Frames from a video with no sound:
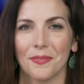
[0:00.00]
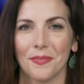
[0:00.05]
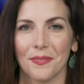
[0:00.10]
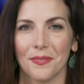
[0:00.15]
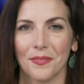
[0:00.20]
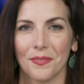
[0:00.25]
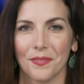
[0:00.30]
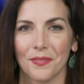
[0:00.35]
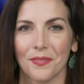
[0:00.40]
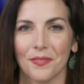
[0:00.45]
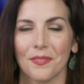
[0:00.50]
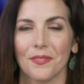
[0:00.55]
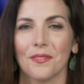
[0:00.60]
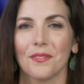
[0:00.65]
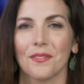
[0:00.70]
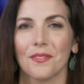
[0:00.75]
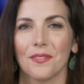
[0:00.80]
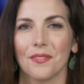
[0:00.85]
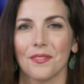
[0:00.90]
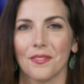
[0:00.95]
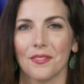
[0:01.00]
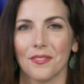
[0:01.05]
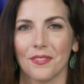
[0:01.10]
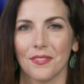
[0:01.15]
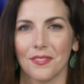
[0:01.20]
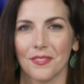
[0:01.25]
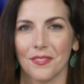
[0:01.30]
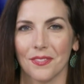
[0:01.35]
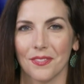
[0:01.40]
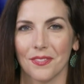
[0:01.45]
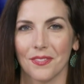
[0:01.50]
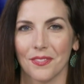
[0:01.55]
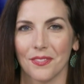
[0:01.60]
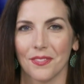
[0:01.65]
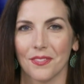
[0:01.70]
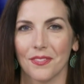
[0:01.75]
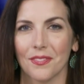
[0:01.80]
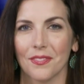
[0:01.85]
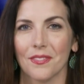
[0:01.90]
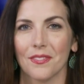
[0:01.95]

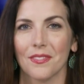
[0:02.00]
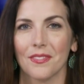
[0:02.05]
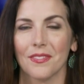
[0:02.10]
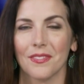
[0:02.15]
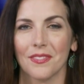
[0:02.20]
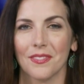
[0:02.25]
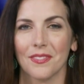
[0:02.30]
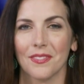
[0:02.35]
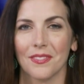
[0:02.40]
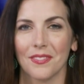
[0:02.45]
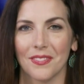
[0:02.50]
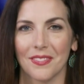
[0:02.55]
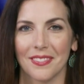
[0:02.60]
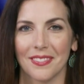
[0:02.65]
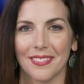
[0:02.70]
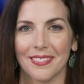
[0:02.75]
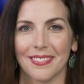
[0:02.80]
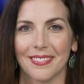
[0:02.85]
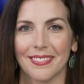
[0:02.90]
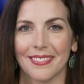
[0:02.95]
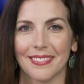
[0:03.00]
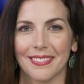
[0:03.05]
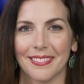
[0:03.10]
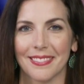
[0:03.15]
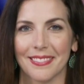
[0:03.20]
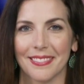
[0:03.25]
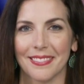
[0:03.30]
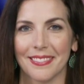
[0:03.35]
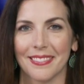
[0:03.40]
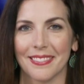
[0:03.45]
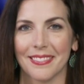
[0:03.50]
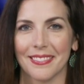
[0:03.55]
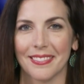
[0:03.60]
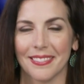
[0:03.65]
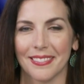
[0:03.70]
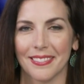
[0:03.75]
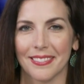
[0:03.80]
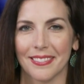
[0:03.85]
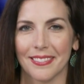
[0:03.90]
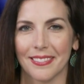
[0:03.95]

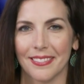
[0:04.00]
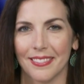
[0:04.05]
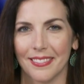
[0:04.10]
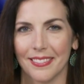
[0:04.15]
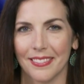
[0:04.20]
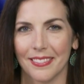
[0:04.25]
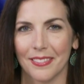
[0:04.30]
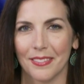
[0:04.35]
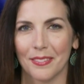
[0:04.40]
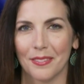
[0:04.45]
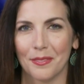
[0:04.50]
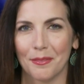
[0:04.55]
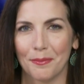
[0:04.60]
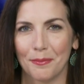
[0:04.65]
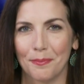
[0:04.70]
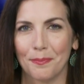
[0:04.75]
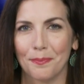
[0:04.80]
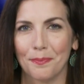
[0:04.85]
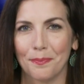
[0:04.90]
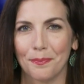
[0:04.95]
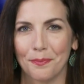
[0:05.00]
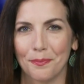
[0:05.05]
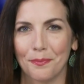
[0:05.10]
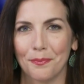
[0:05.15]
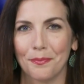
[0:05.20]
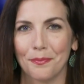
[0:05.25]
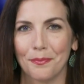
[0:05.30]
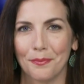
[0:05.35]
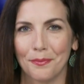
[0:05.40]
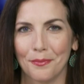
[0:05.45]
This person isn't speaking.